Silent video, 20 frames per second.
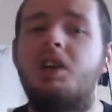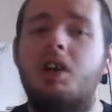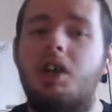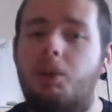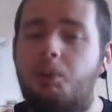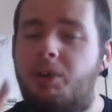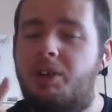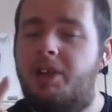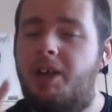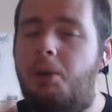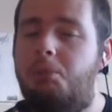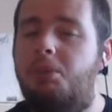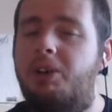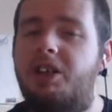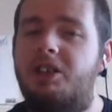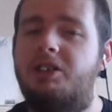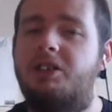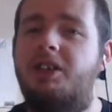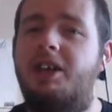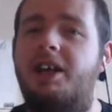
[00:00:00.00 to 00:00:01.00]
With that
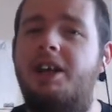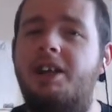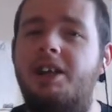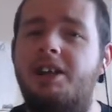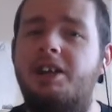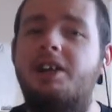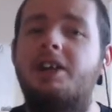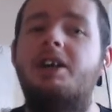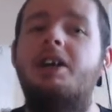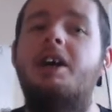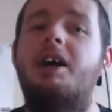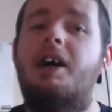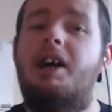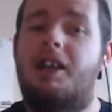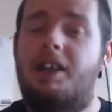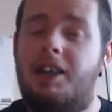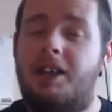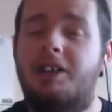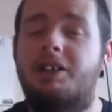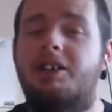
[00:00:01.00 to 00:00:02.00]
being said,
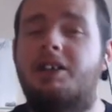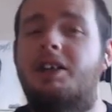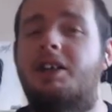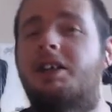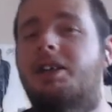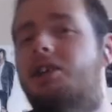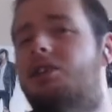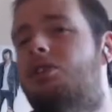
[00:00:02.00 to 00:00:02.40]
let's get it.